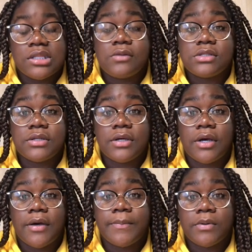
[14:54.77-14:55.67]
was
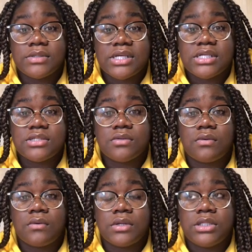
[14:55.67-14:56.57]
a protest
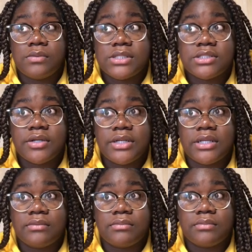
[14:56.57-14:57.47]
on US
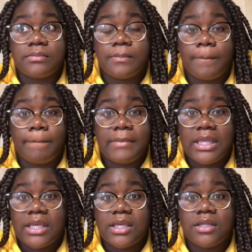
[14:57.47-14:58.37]
30.
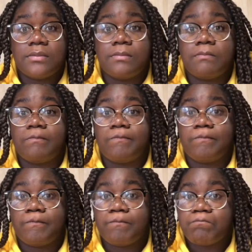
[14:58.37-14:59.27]
And
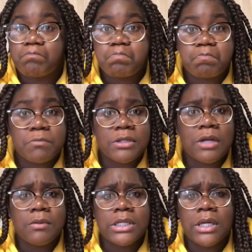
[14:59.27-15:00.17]
did I
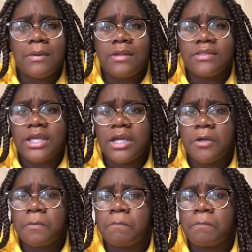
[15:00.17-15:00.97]
want to go out there?